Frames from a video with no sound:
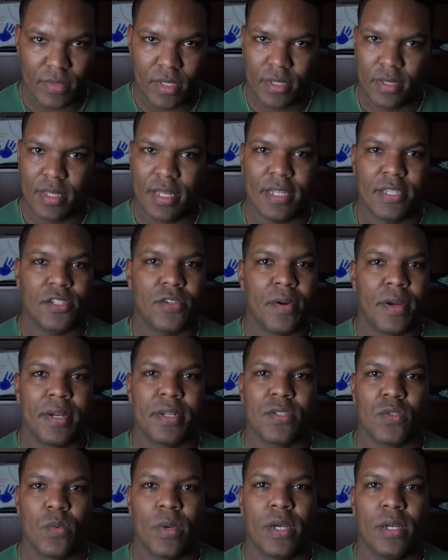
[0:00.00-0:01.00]
that's great
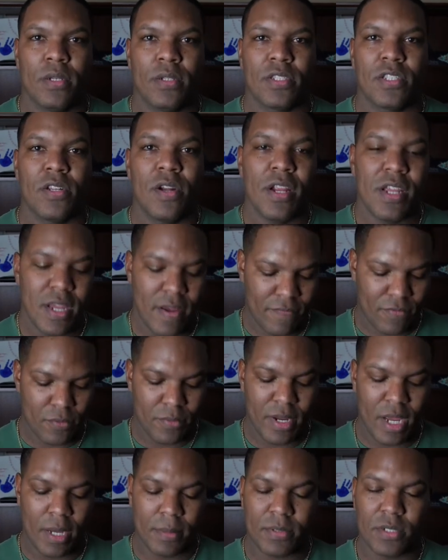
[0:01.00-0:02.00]
as well. So now you have
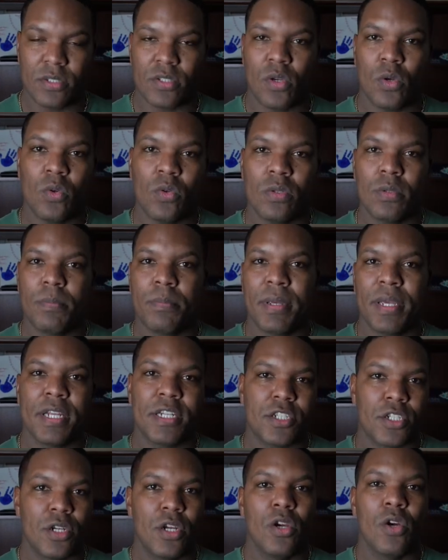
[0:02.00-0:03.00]
three options: hold,
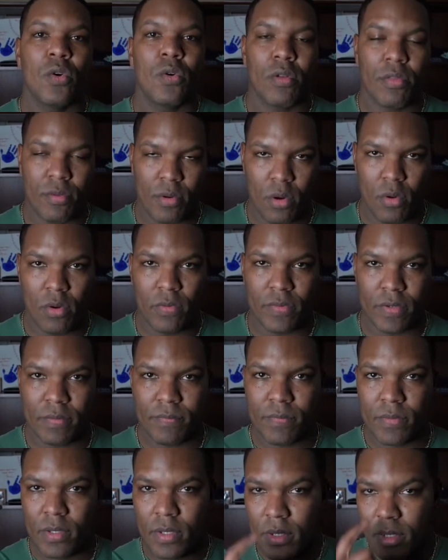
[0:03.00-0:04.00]
pitch, or throw over.
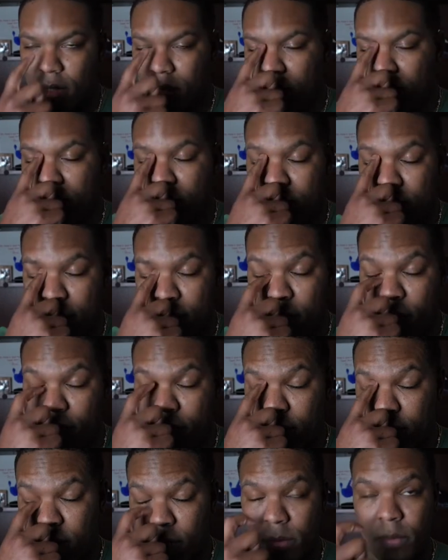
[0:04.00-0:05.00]
Now
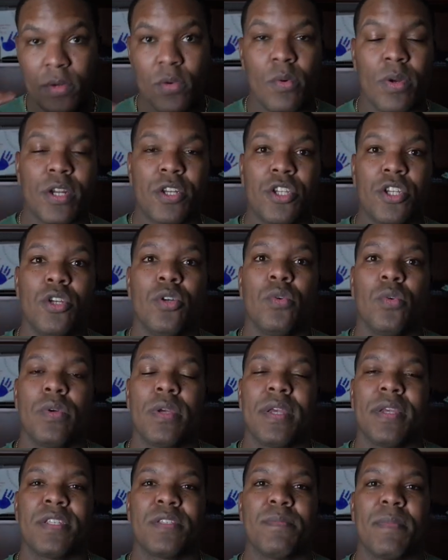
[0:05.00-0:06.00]
the thing we want to do
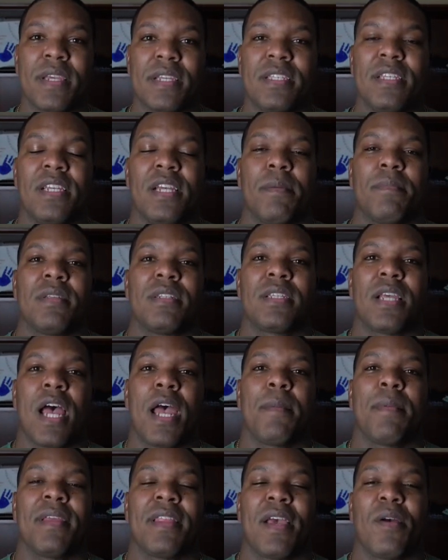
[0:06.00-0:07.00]
is mixing up the
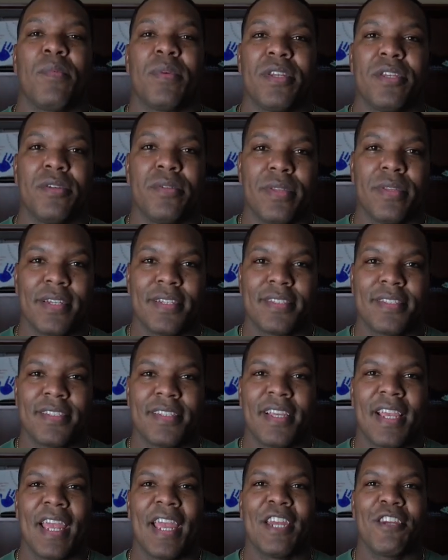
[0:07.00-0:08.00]
timing that we do this.
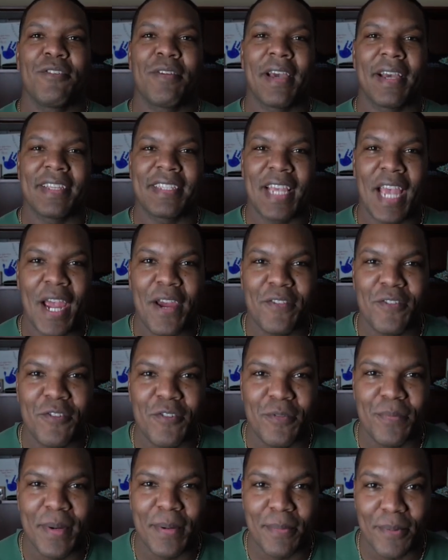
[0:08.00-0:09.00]
And you guys have to
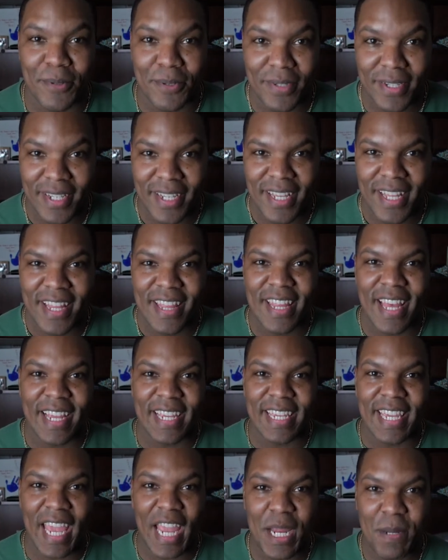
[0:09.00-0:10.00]
remember that
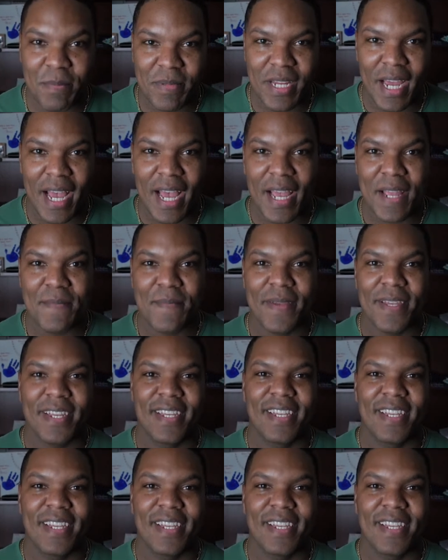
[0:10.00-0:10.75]
game time